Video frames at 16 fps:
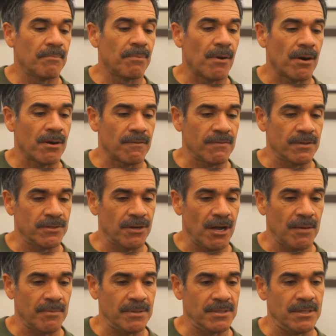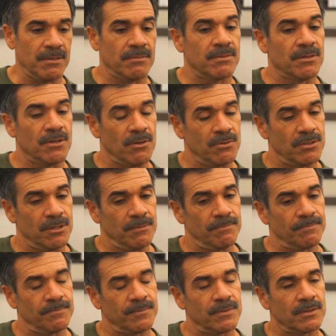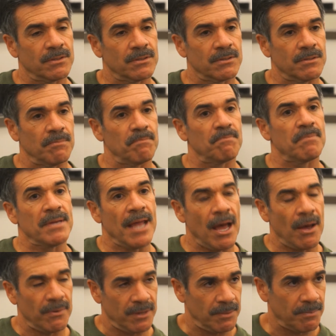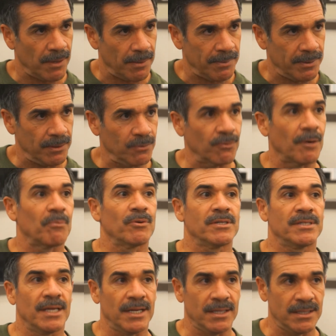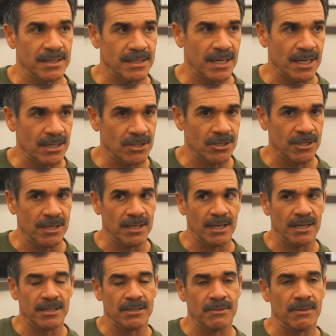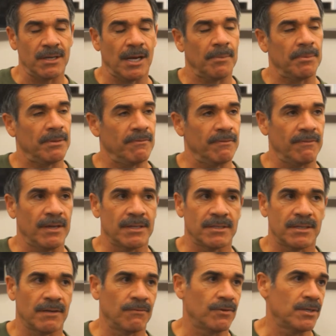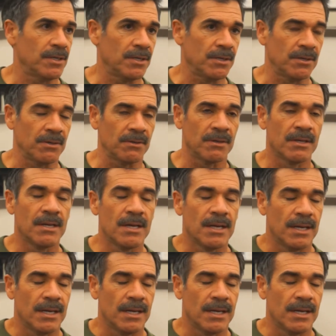part of the job is to you know to be out in the public representing the station. And I do a couple of events every year.